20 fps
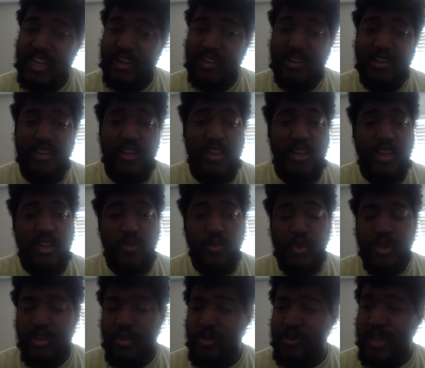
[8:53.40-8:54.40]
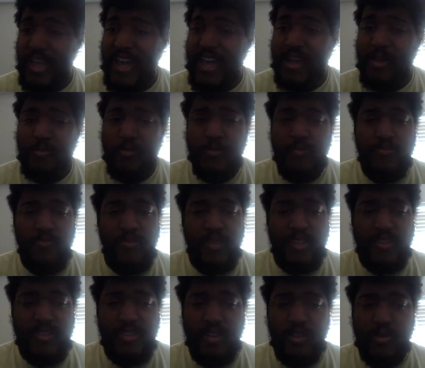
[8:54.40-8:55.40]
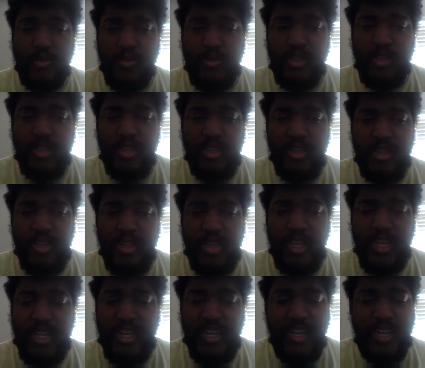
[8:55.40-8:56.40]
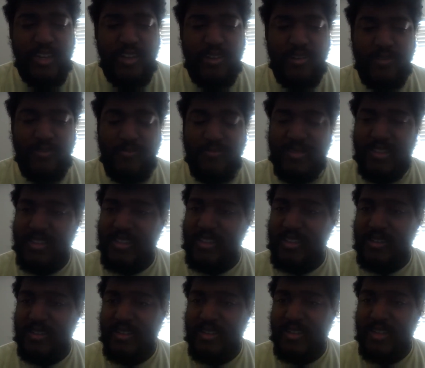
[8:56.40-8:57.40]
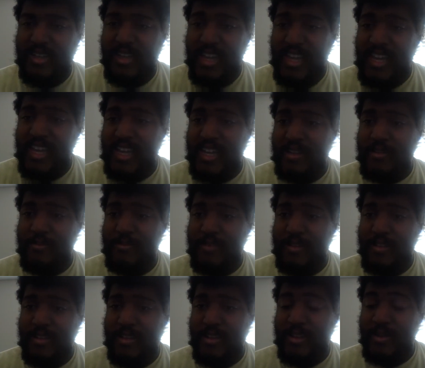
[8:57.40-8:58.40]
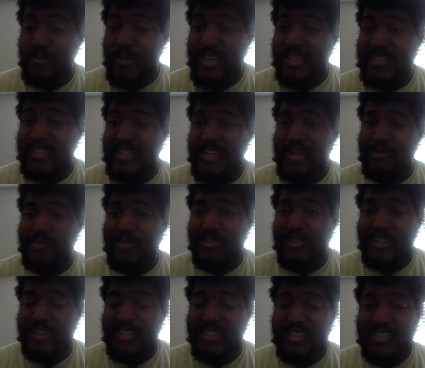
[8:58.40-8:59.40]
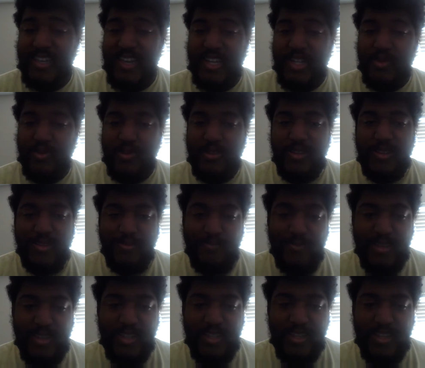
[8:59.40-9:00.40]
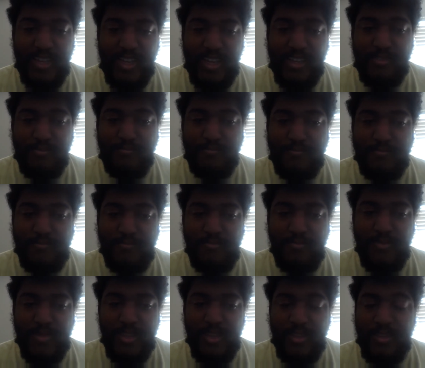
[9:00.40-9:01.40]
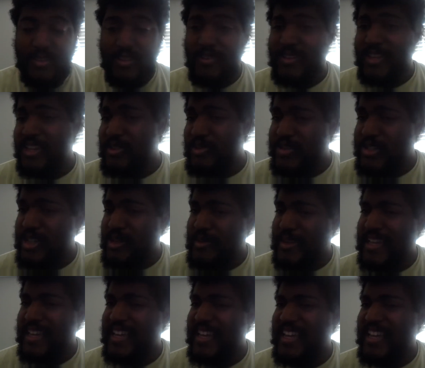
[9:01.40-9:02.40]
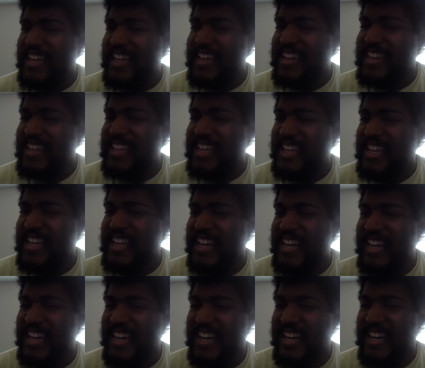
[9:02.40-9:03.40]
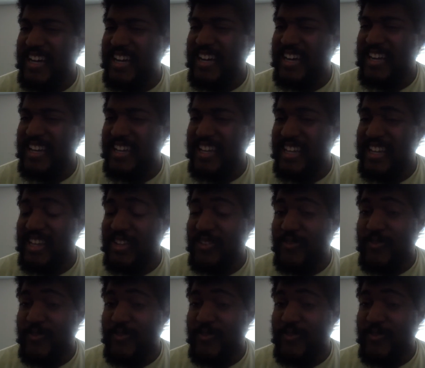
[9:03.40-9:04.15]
AL. We knew that. So, the NAL, again, done messed up on the schedule. Like, don't they usually begin in the uh, in the